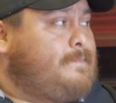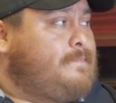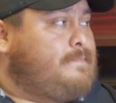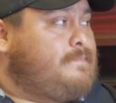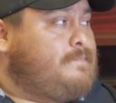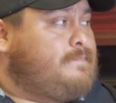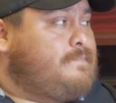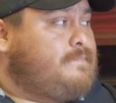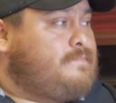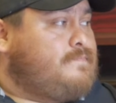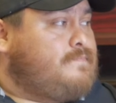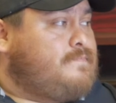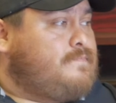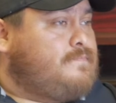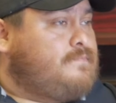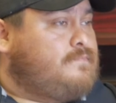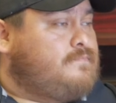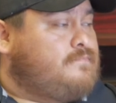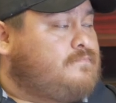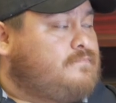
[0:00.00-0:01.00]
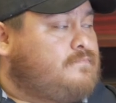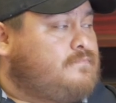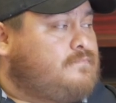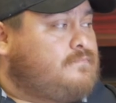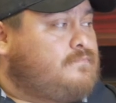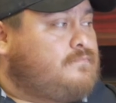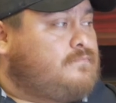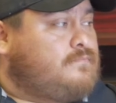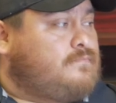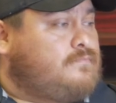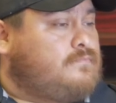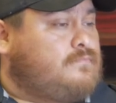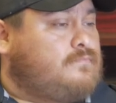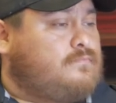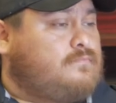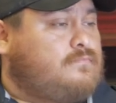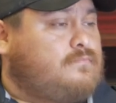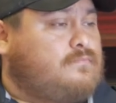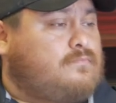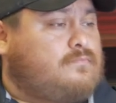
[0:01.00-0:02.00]

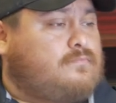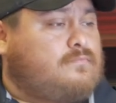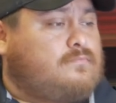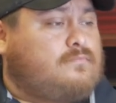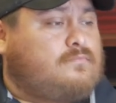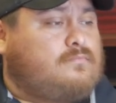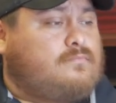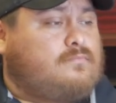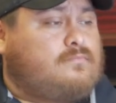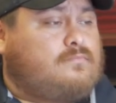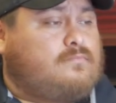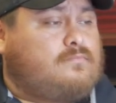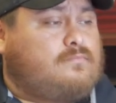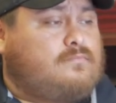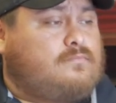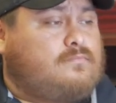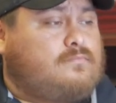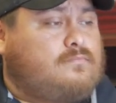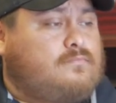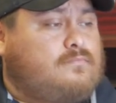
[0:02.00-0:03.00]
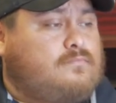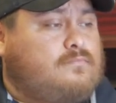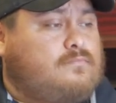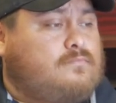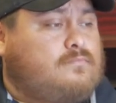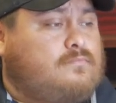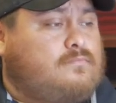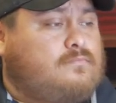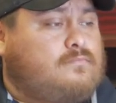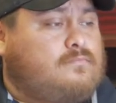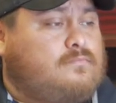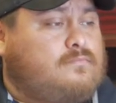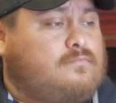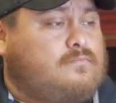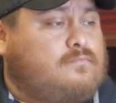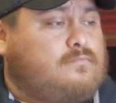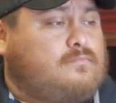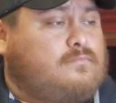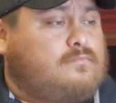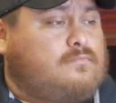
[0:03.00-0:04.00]

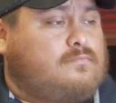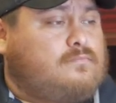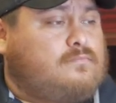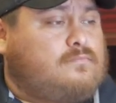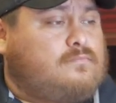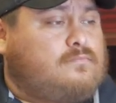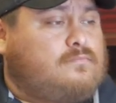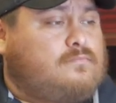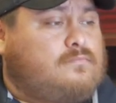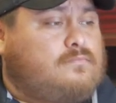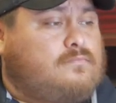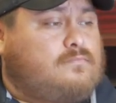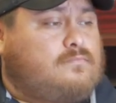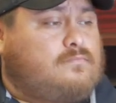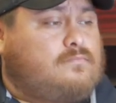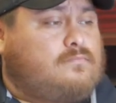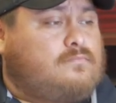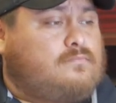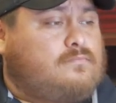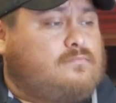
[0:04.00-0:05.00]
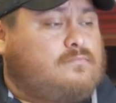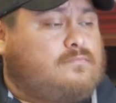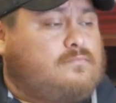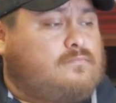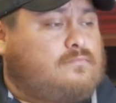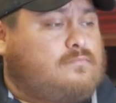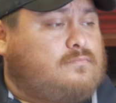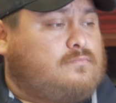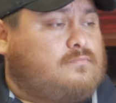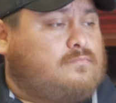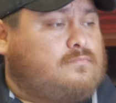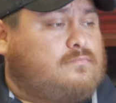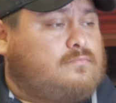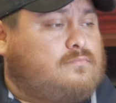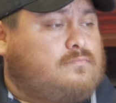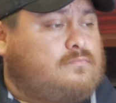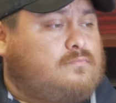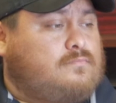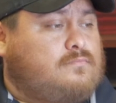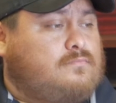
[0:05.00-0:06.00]

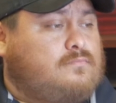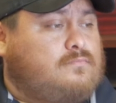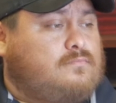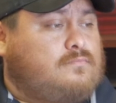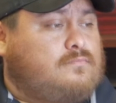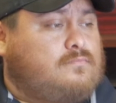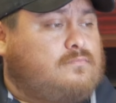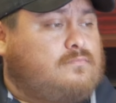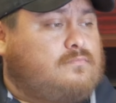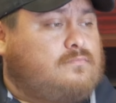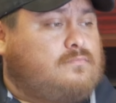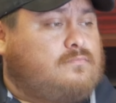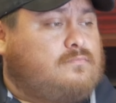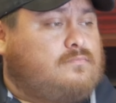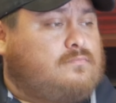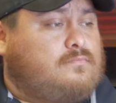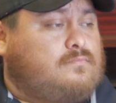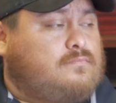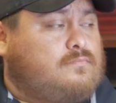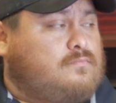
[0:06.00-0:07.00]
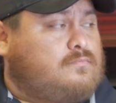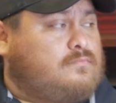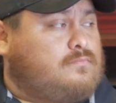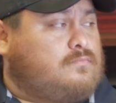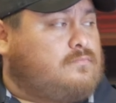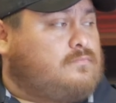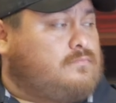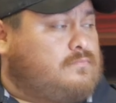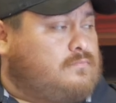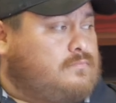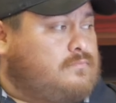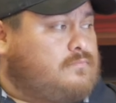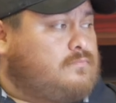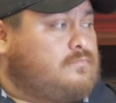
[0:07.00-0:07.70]
[no speech]